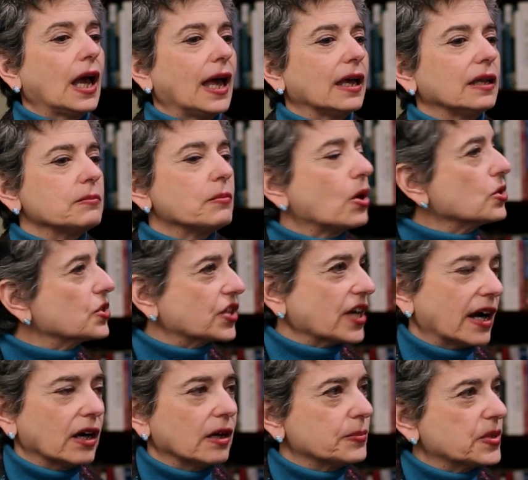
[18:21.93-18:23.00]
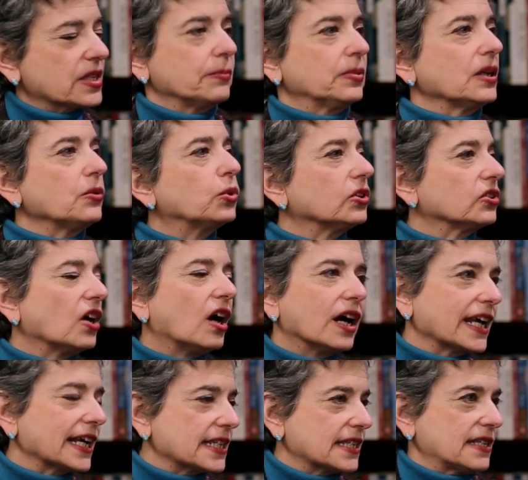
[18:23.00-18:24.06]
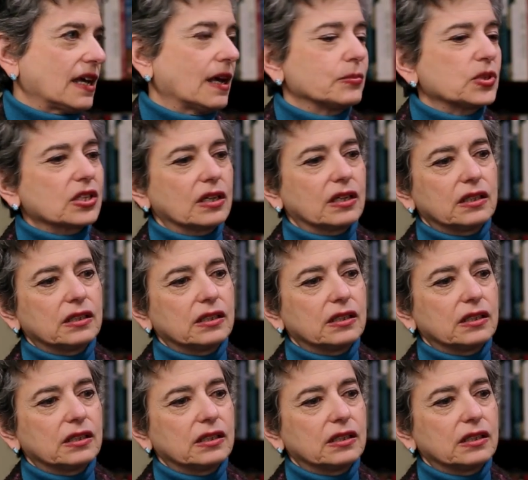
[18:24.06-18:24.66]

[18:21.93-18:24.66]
And most Arabs simply will not accept,